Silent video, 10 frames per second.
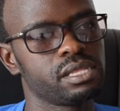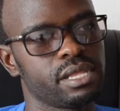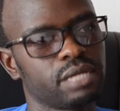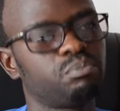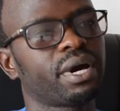
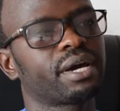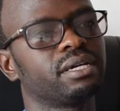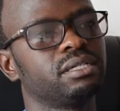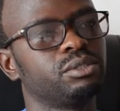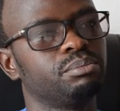That
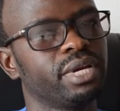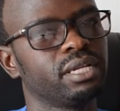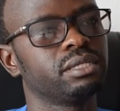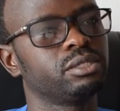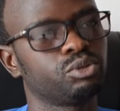package,
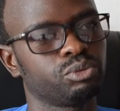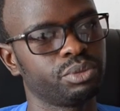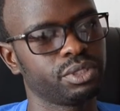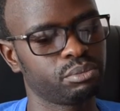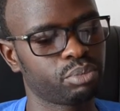mainly it will
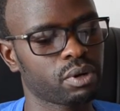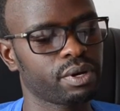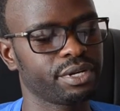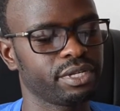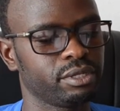be
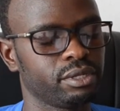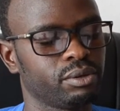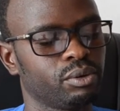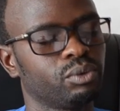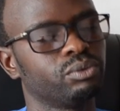powering
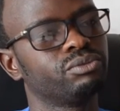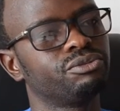your